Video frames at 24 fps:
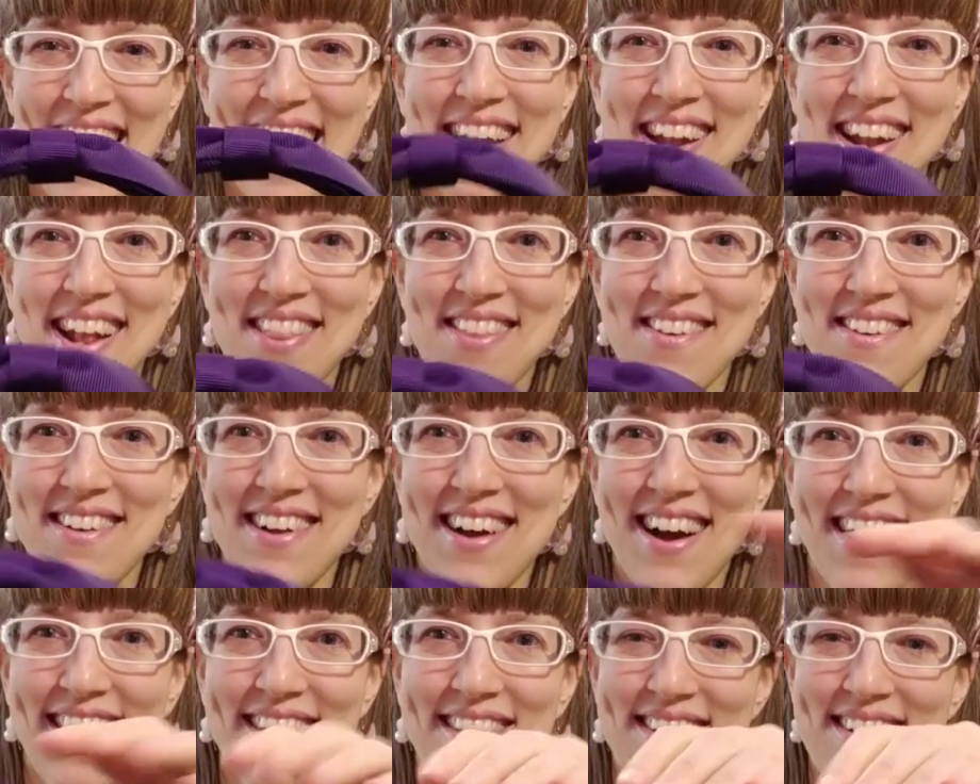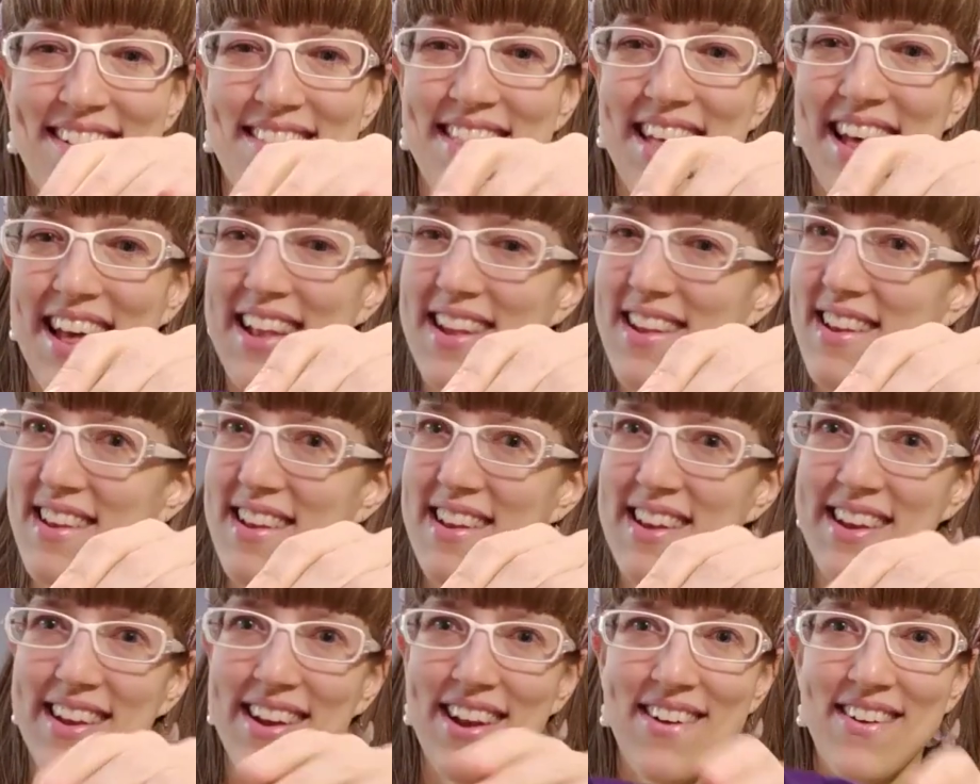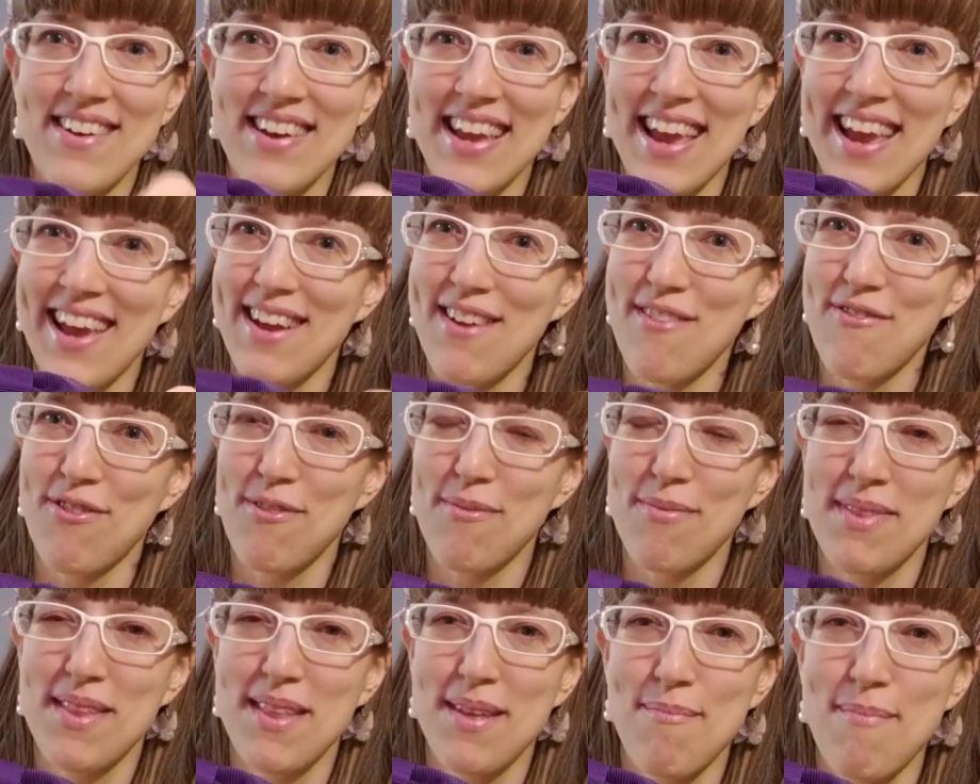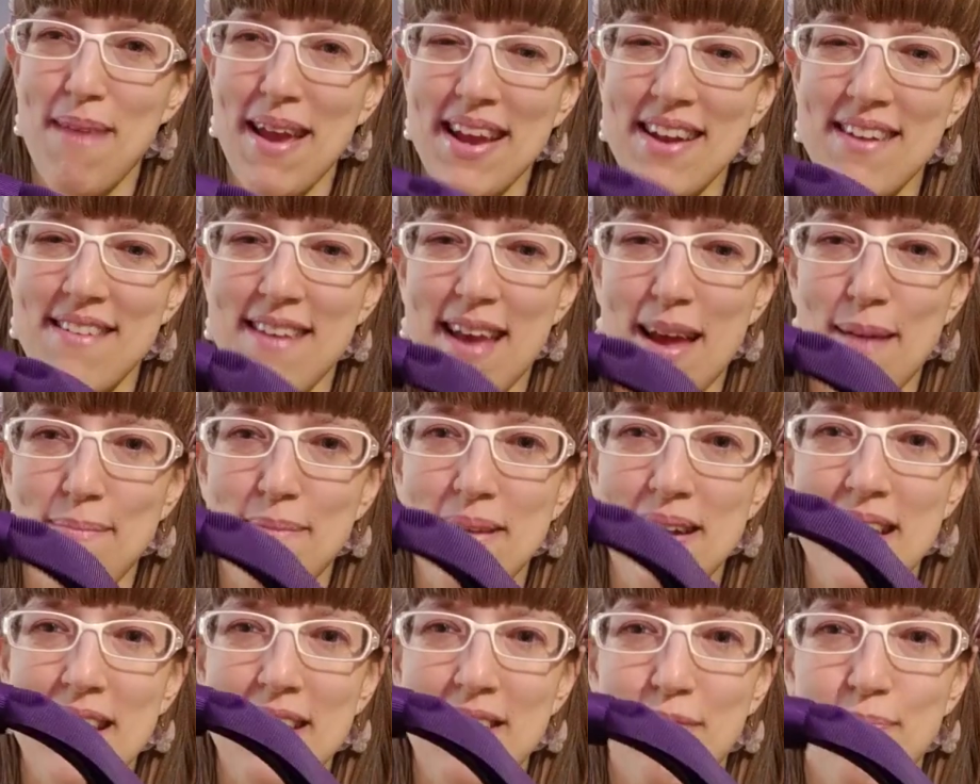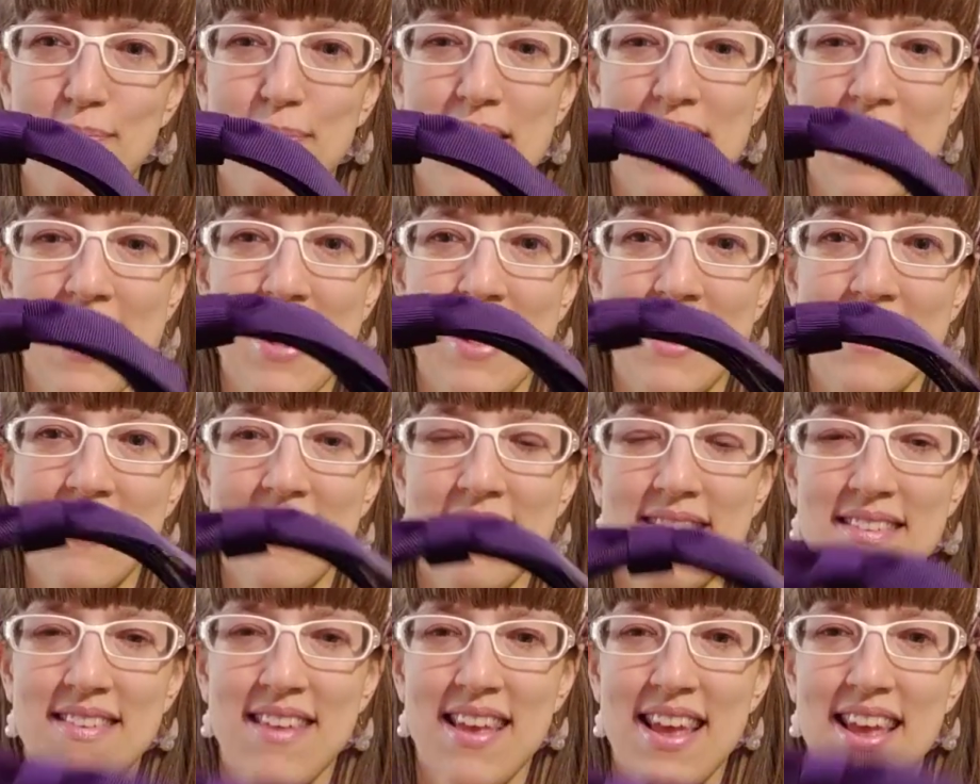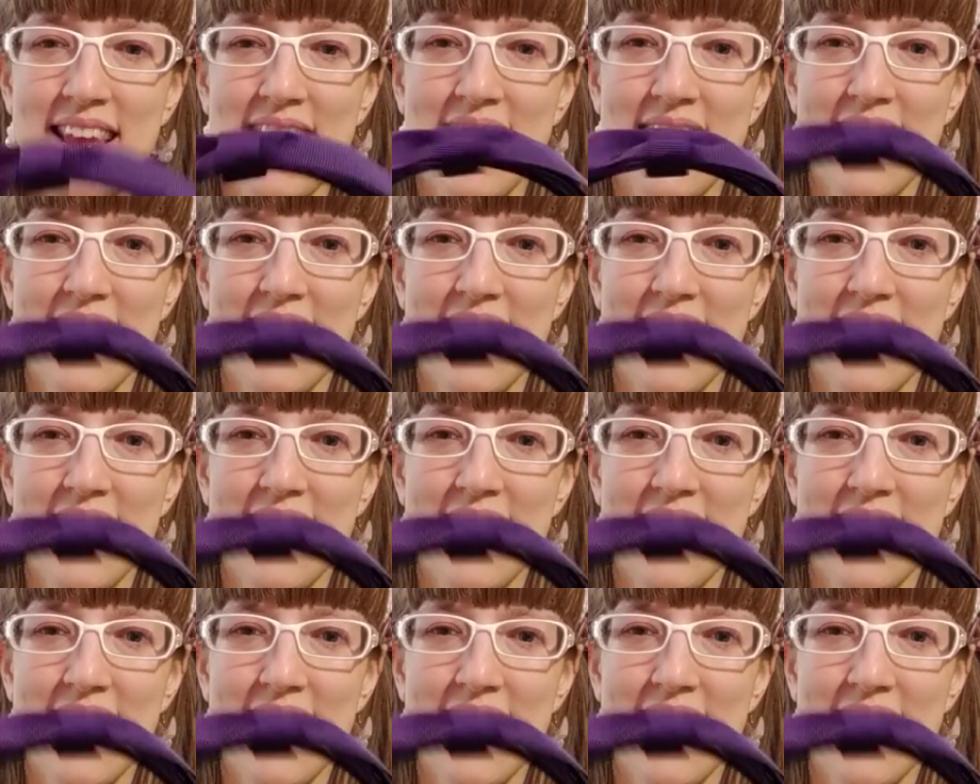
Another color that, you know, again, from the main Japanese brands,